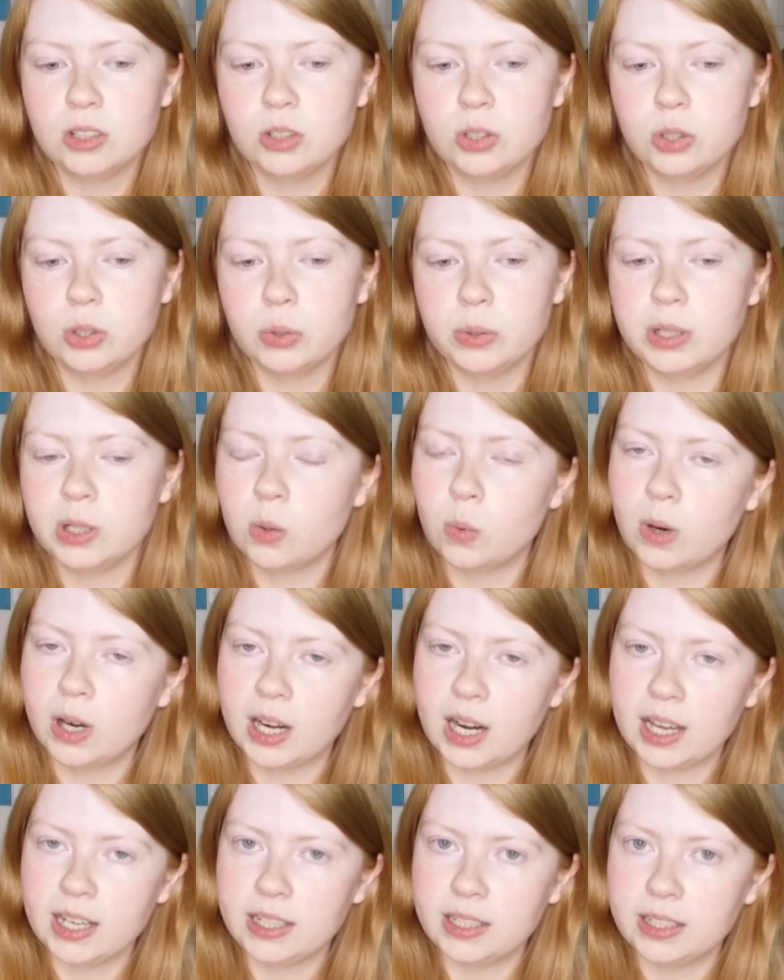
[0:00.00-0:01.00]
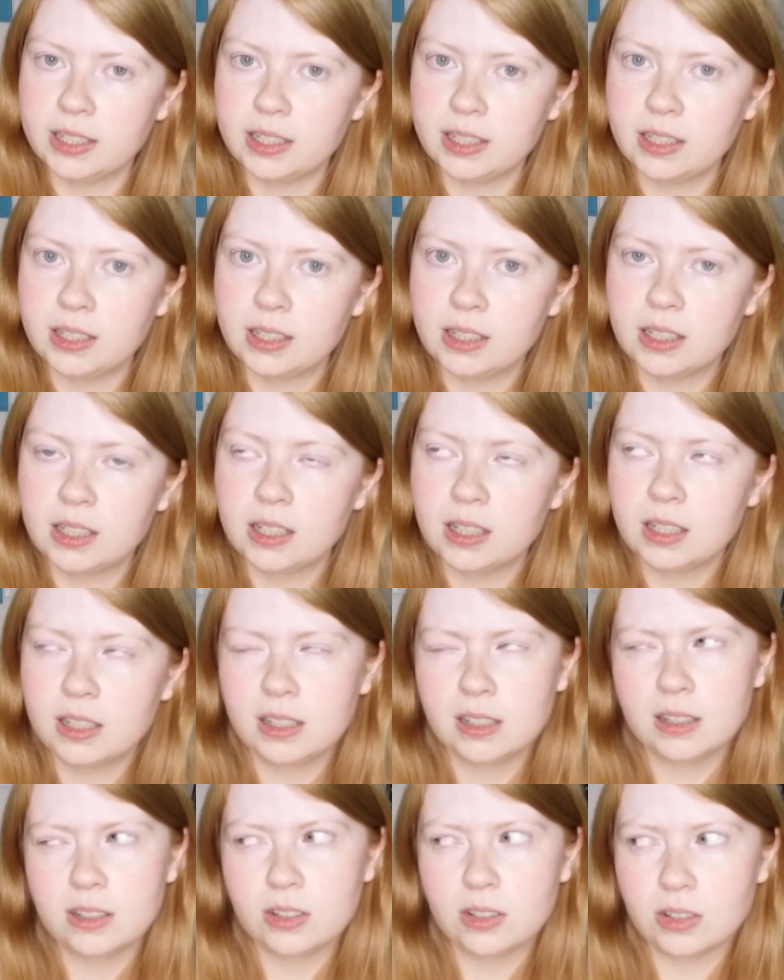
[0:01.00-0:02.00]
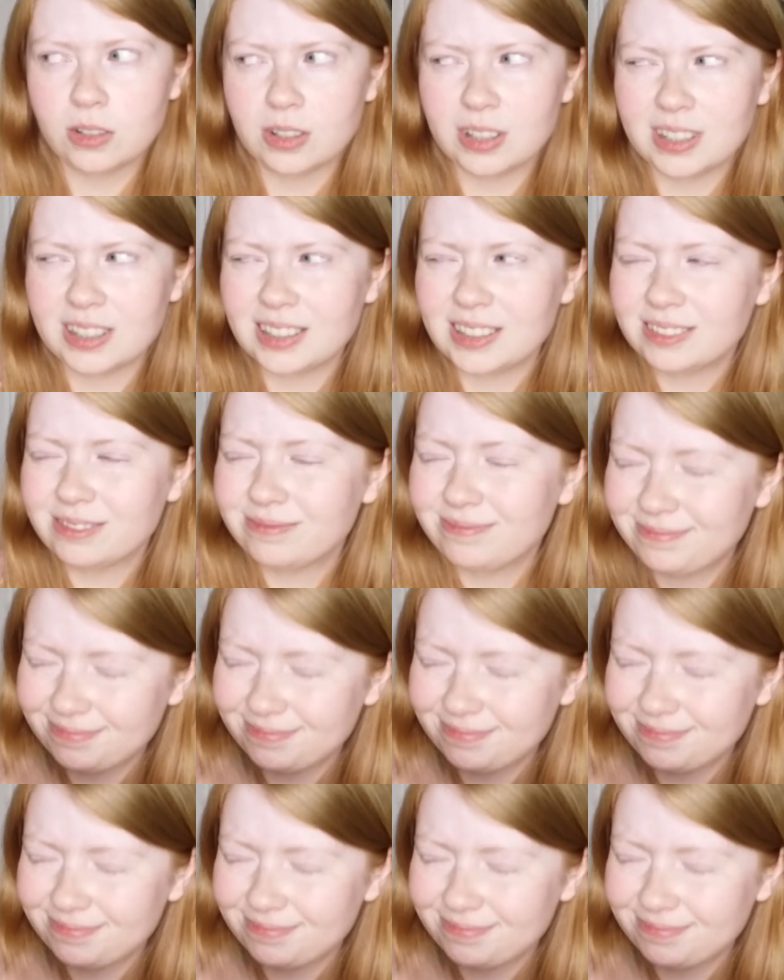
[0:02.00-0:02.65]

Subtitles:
doing what I did. Or